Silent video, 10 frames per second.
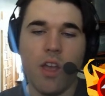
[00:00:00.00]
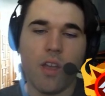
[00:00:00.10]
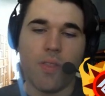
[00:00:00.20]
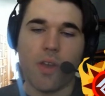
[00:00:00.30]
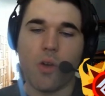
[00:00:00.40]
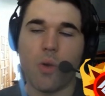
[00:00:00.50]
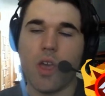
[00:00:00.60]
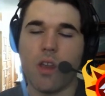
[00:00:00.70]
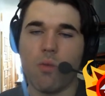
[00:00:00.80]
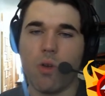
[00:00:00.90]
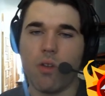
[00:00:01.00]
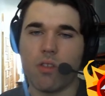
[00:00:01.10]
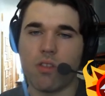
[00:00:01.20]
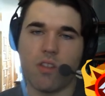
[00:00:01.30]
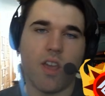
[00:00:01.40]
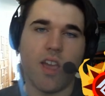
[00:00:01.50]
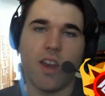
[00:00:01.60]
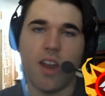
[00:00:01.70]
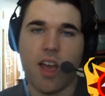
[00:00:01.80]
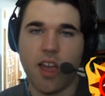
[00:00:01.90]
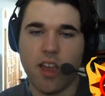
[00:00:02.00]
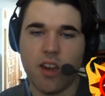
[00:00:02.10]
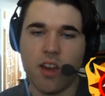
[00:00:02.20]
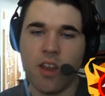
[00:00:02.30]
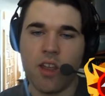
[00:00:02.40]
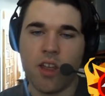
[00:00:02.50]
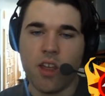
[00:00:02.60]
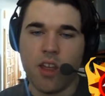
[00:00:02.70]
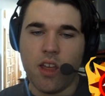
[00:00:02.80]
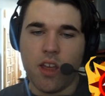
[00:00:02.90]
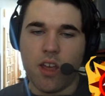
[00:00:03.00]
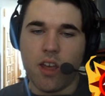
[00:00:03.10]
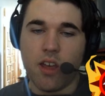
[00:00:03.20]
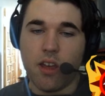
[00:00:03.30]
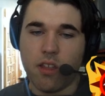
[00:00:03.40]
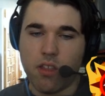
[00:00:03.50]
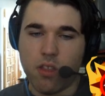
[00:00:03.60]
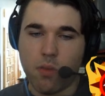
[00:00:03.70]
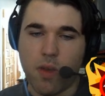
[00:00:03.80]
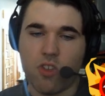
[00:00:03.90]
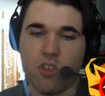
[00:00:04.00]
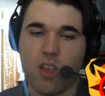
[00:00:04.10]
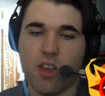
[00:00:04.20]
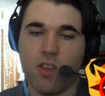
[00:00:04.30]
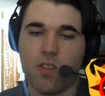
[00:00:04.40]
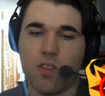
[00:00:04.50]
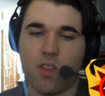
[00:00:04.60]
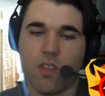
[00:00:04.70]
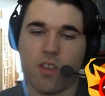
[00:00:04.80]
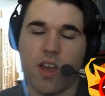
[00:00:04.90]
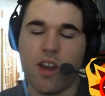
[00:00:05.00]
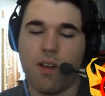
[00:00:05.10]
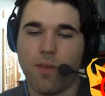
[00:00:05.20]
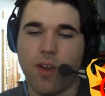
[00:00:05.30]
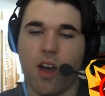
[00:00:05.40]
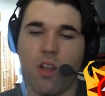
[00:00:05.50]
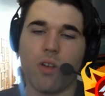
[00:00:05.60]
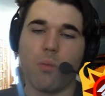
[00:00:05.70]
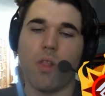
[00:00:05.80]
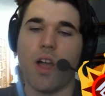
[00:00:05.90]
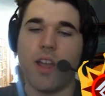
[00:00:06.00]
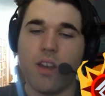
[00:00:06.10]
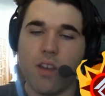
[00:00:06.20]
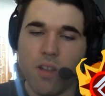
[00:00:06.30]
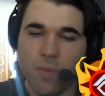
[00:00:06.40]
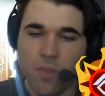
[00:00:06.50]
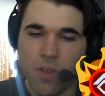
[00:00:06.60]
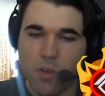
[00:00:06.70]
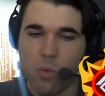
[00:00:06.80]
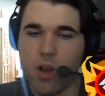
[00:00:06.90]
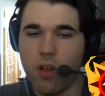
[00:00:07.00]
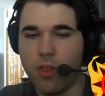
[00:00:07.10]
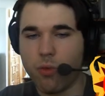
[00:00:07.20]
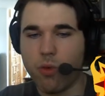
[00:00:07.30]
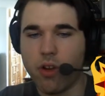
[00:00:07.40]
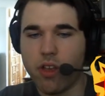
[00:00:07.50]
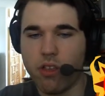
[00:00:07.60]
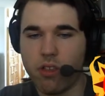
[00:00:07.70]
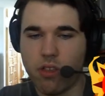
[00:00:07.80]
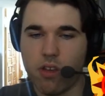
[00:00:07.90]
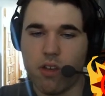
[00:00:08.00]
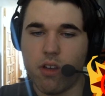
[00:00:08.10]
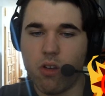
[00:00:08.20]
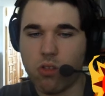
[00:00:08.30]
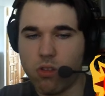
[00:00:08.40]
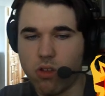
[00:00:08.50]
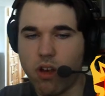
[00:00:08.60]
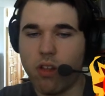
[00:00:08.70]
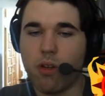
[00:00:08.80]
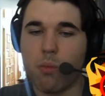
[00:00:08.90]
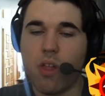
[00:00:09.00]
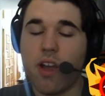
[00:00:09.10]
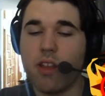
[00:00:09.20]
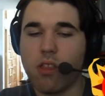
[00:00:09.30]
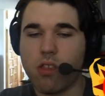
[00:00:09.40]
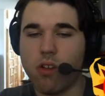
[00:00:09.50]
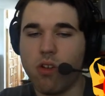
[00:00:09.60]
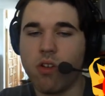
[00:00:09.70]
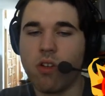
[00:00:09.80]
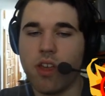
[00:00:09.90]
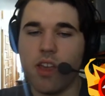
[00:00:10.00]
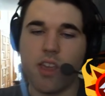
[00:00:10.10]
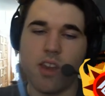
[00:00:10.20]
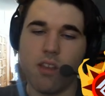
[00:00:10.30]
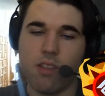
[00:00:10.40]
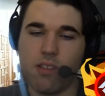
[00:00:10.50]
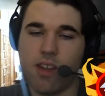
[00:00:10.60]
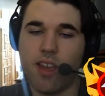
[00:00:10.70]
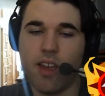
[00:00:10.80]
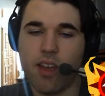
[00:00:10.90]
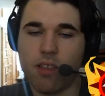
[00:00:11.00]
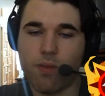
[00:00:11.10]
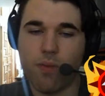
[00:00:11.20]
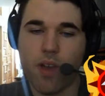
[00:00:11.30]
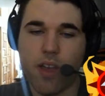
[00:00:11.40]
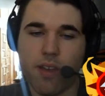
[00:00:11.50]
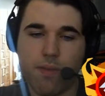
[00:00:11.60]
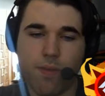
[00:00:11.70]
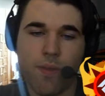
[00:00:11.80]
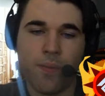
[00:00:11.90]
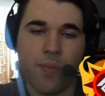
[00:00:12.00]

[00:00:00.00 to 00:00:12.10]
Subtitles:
The queen will stay 9, especially because it's kind of colorblind. Well, the rook is also colorblind, so it can stay as 5.